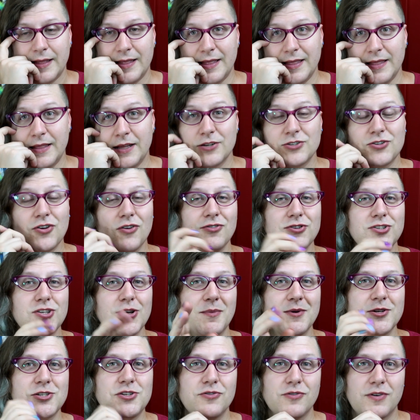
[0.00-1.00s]
there's only so
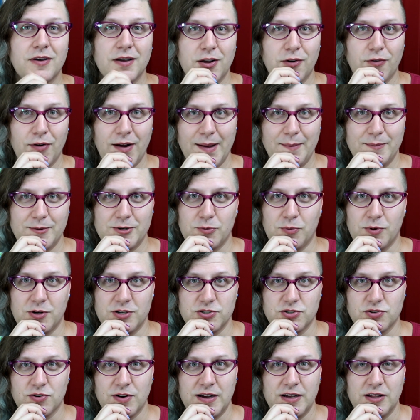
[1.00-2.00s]
much you can cram into one
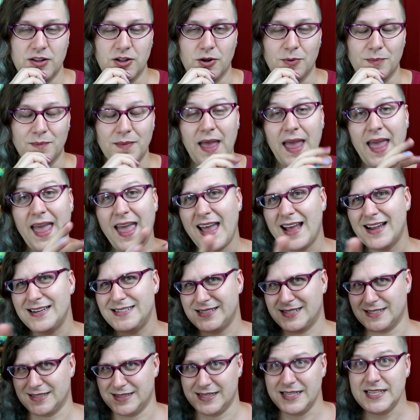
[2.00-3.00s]
trailer. And
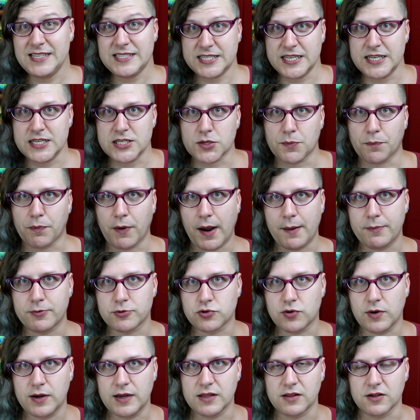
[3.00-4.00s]
this is a proper
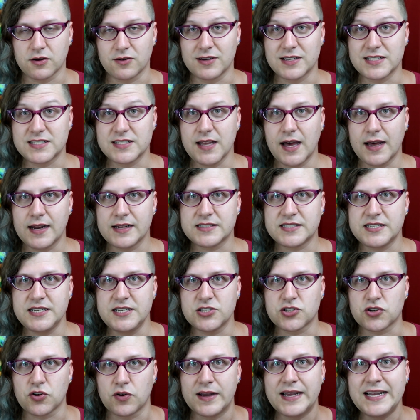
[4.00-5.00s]
trailer. It's not a
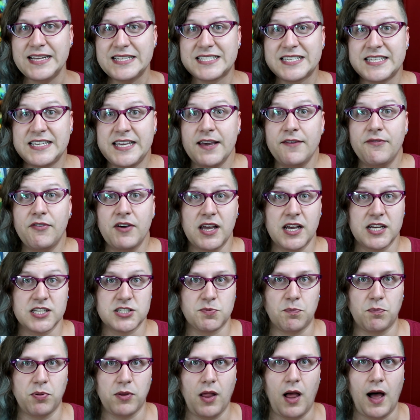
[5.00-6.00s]
teaser. It's giving us
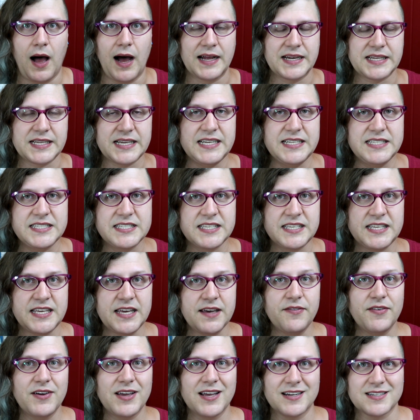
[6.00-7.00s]
plot. It's
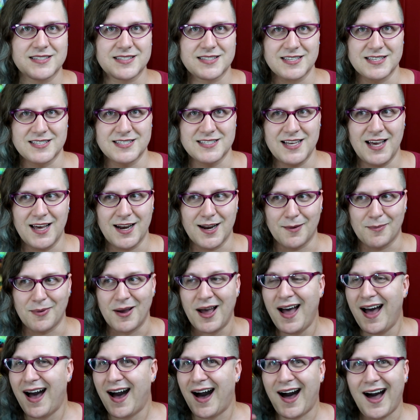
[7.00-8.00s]
giving us the setup.
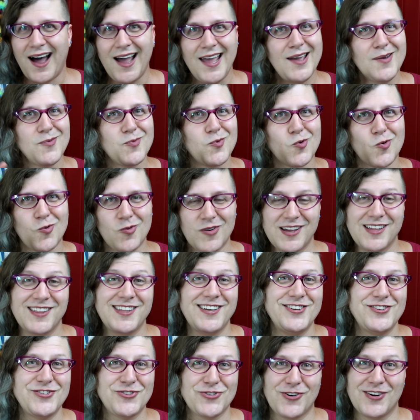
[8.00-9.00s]
I am really
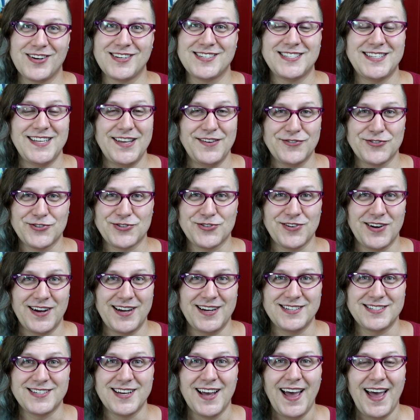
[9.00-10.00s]
enjoying Stephen
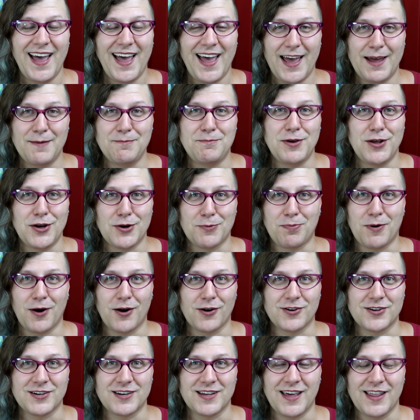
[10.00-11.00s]
Strange and Peter
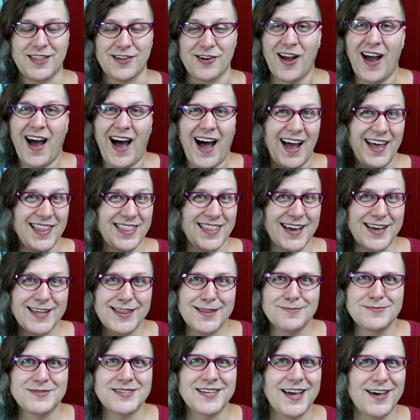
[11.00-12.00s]
Parker together. I like
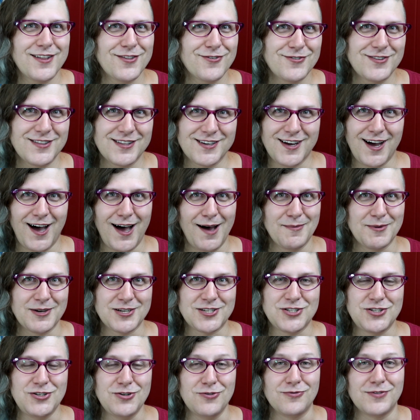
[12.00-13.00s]
them together in the
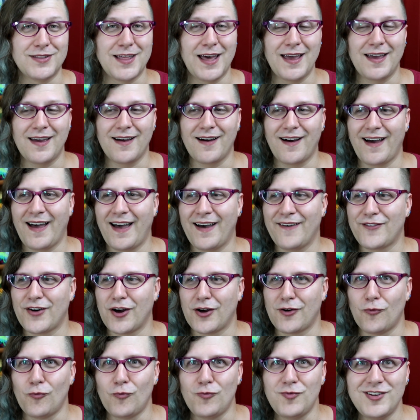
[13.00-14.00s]
comics, too. They have a
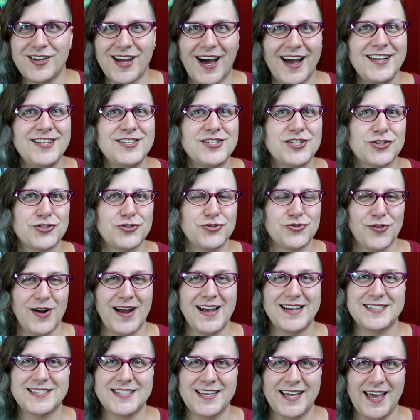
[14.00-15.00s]
nice
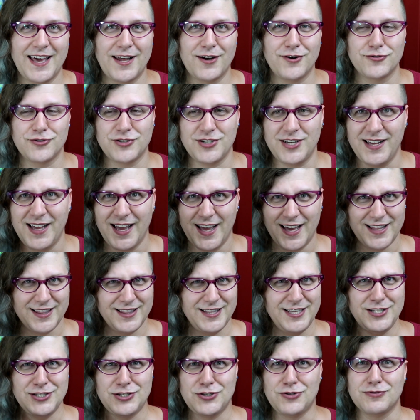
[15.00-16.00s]
contrasting energy.
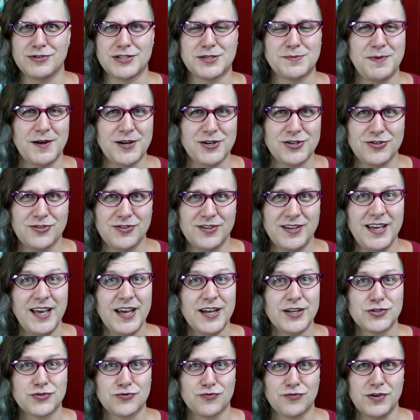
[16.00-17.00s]
These two especially.
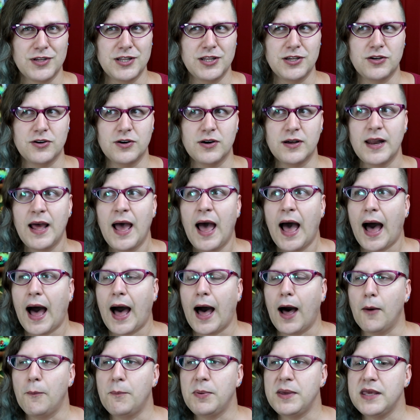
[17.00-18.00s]
It's really good.
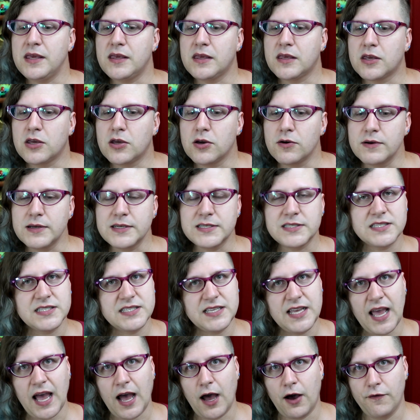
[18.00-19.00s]
I'll be curious to
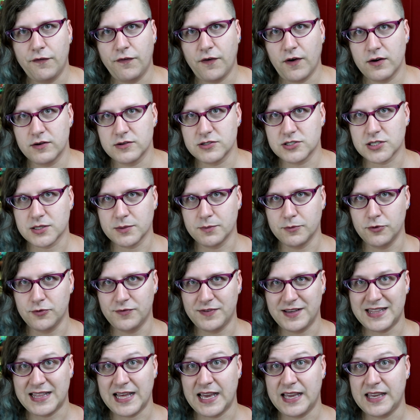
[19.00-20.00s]
see how far into the
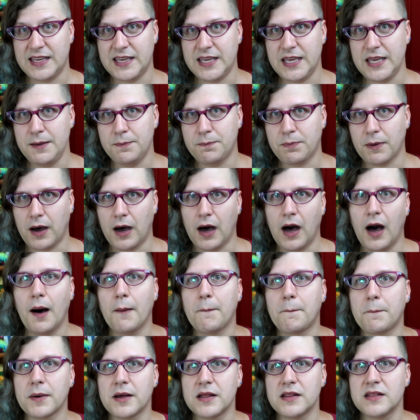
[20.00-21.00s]
movie they keep
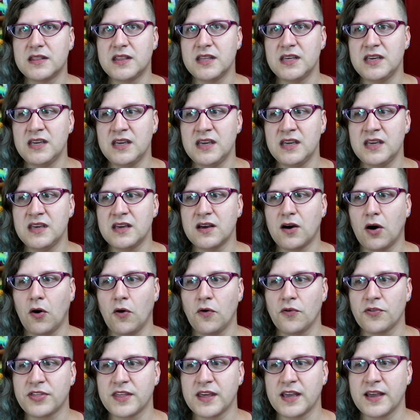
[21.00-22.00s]
up the
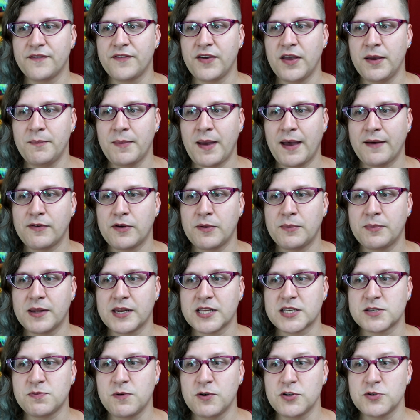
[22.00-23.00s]
whole thing of him having been
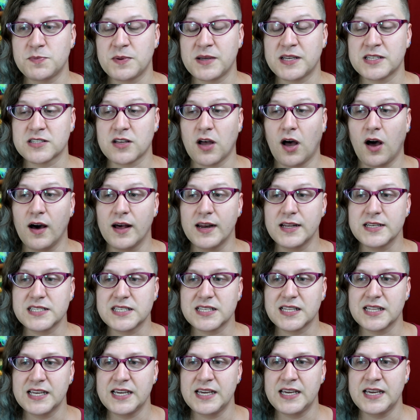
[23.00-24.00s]
exposed, because
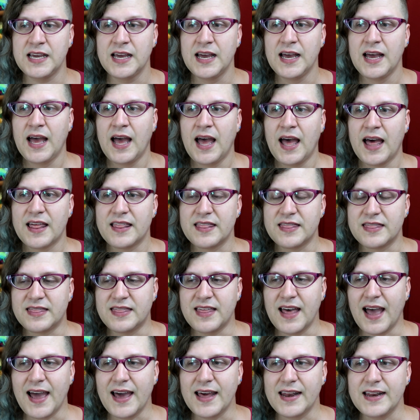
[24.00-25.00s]
honestly,
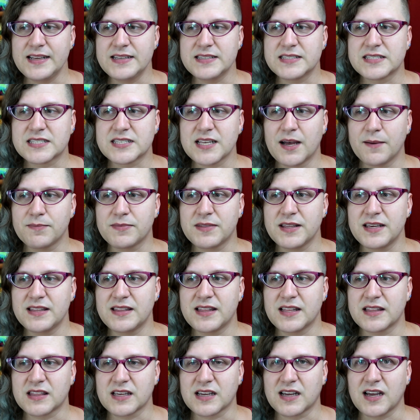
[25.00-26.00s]
that is something
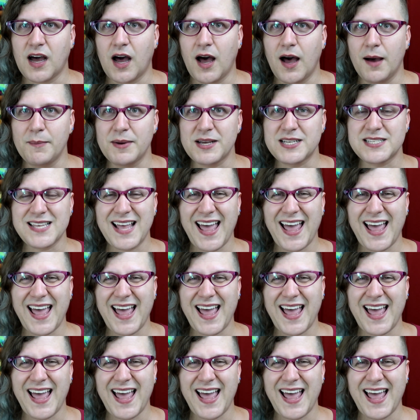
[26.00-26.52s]
that the comics